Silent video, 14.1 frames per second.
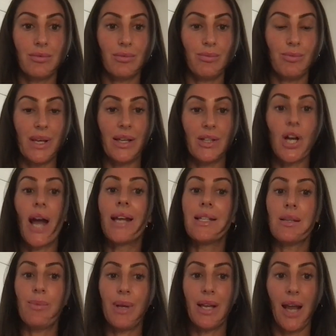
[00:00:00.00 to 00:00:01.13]
be trying
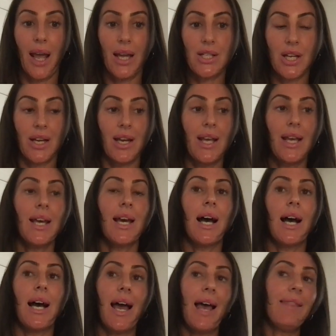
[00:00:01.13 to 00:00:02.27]
to be an agent.
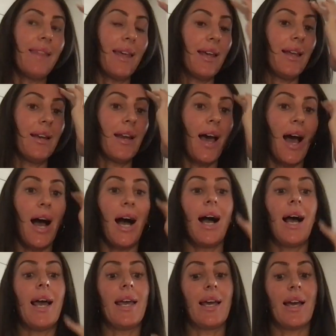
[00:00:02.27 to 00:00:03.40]
And then
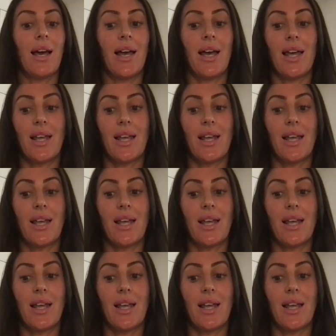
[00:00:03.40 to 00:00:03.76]
I